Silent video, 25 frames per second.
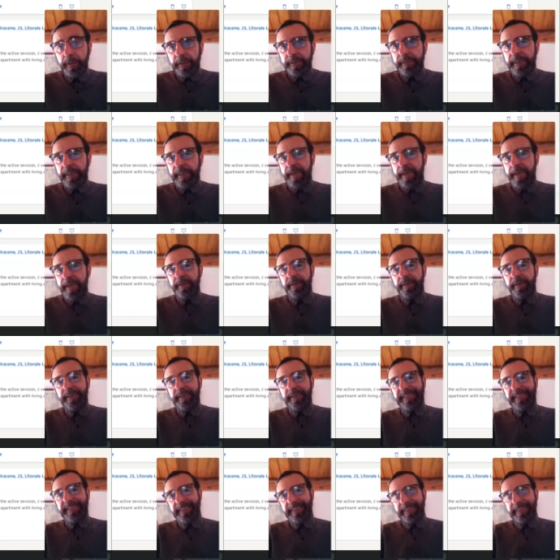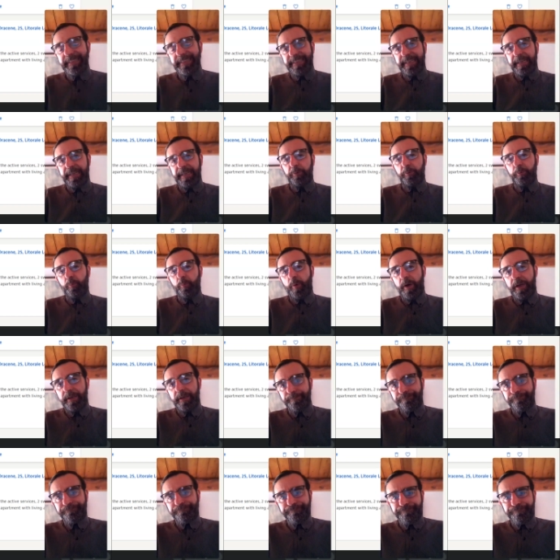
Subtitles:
Then let's see the second one.